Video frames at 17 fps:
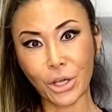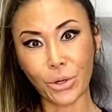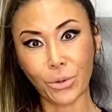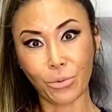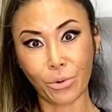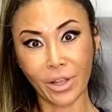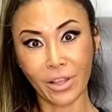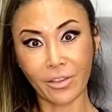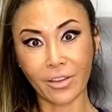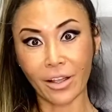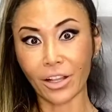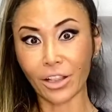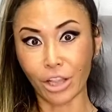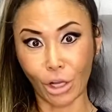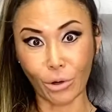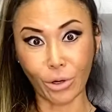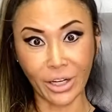with
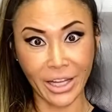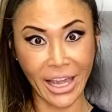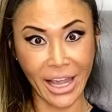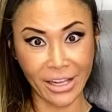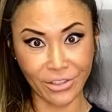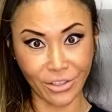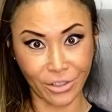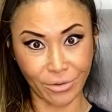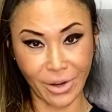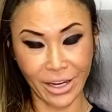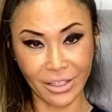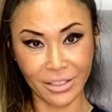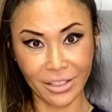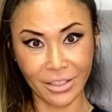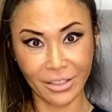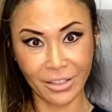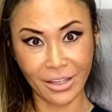lower cancer
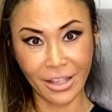rate.